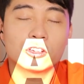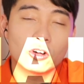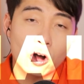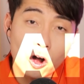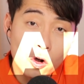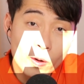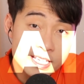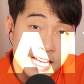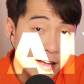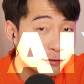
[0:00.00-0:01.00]
You
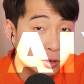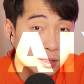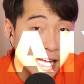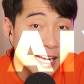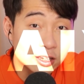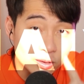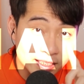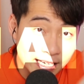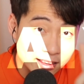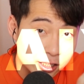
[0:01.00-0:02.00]
always have to lie to
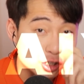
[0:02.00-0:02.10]
get the